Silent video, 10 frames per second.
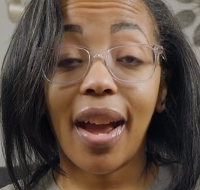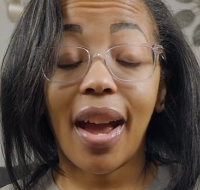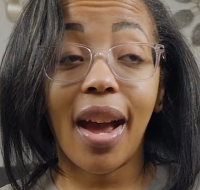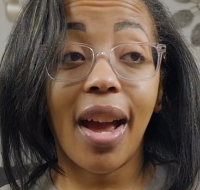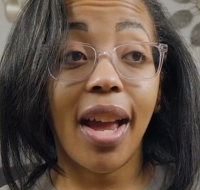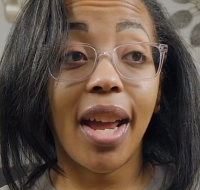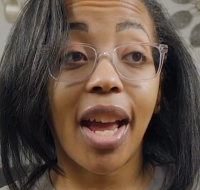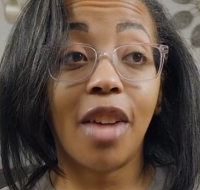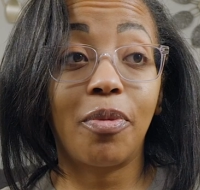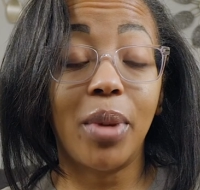I
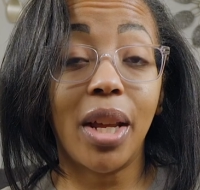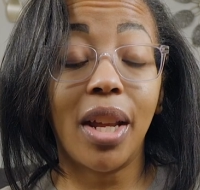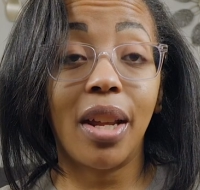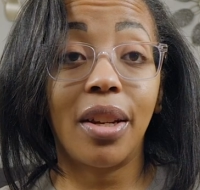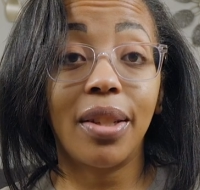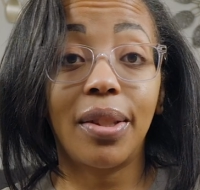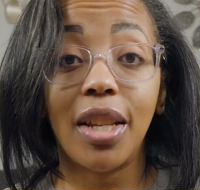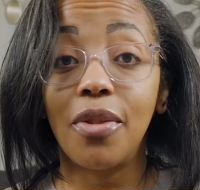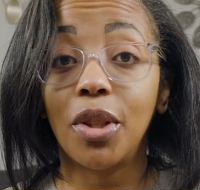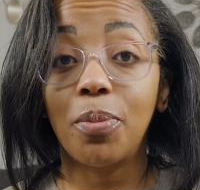have been
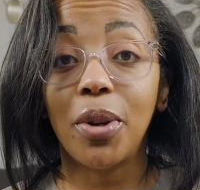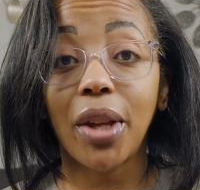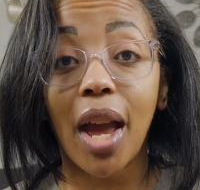seeing this book